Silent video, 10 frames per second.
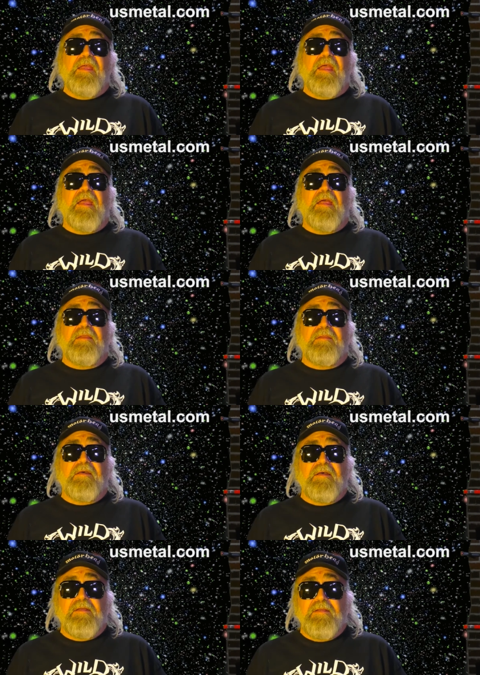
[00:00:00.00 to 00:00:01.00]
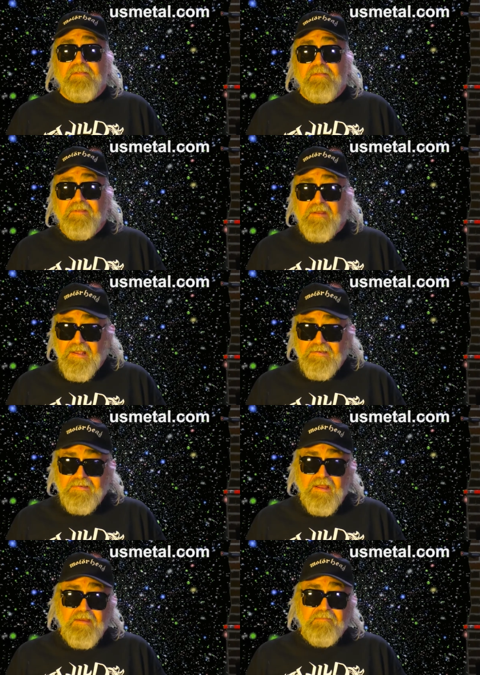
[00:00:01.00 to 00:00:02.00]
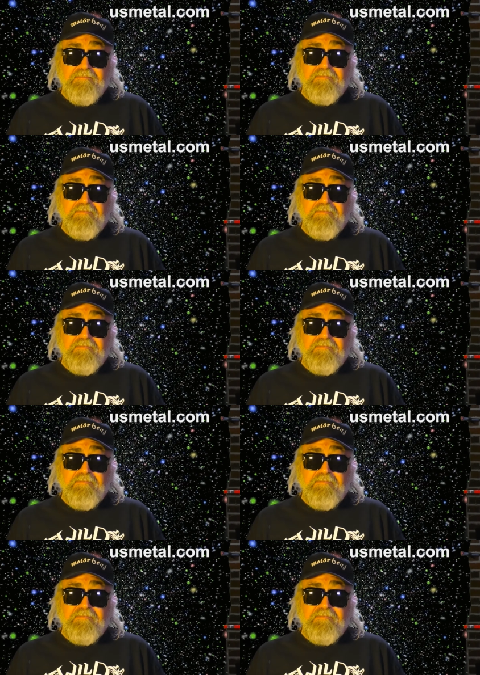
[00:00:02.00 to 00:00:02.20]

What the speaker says: And the next night,